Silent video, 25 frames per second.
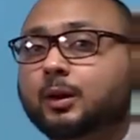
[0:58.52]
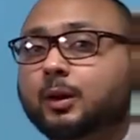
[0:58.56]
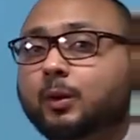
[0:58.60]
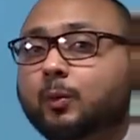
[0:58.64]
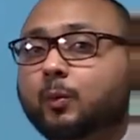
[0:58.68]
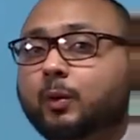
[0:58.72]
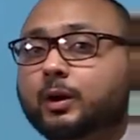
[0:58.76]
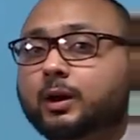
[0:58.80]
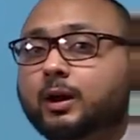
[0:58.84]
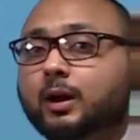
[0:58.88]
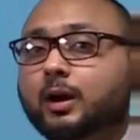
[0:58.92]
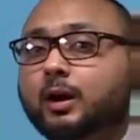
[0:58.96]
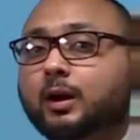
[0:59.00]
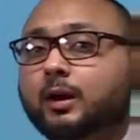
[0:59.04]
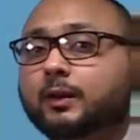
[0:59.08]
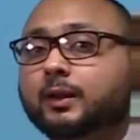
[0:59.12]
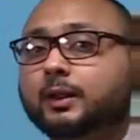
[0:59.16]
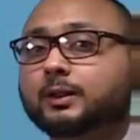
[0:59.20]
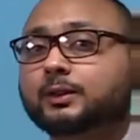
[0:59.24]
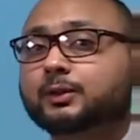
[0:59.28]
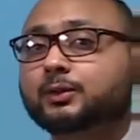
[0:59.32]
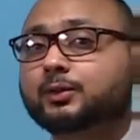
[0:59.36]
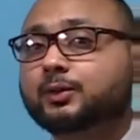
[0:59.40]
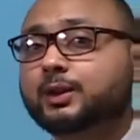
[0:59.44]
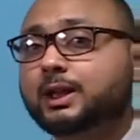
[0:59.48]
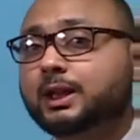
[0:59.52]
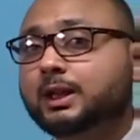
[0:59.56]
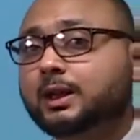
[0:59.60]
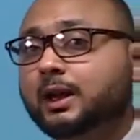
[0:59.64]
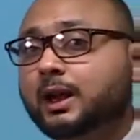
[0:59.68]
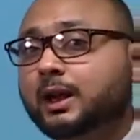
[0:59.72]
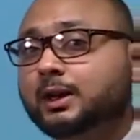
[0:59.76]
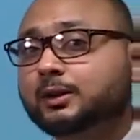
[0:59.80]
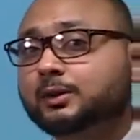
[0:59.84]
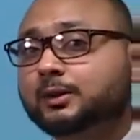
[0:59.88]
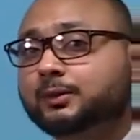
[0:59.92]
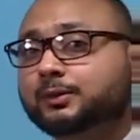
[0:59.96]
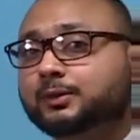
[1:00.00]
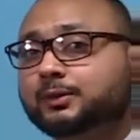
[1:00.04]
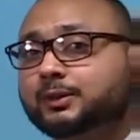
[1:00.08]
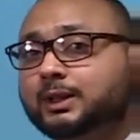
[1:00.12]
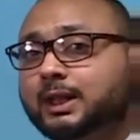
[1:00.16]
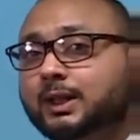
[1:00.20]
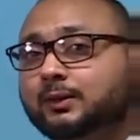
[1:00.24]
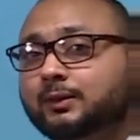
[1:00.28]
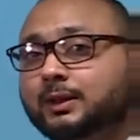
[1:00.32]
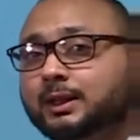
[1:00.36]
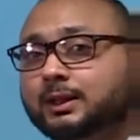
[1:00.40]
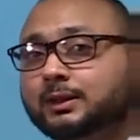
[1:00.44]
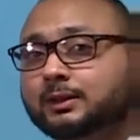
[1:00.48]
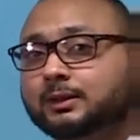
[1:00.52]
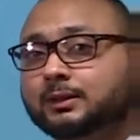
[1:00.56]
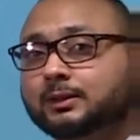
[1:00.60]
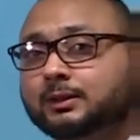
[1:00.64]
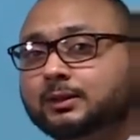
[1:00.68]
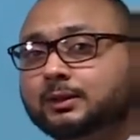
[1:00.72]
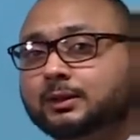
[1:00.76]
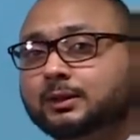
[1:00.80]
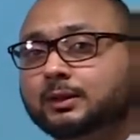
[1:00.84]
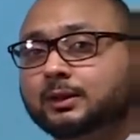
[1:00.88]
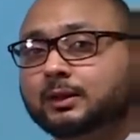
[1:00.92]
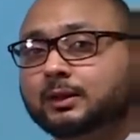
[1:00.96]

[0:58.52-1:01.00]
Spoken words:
What are the three kinds of savings,